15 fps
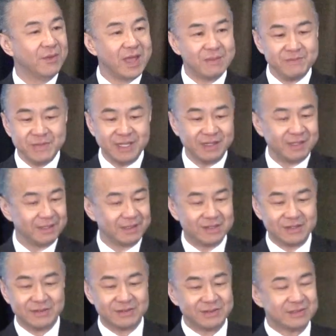web meeting
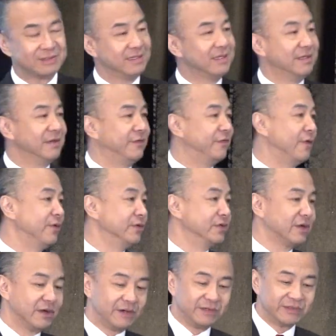notes, phone
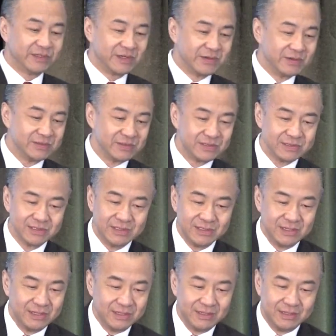call notes,
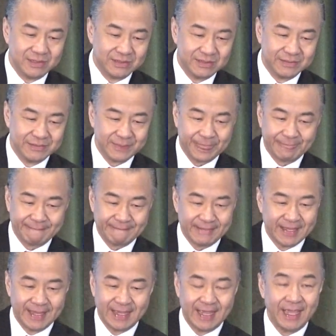you know,
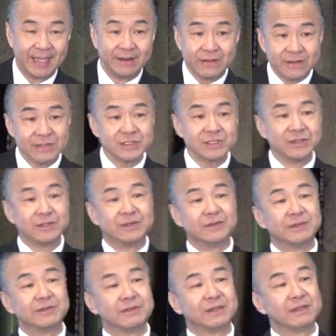and
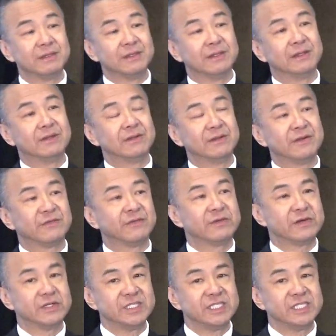also, you know, look for our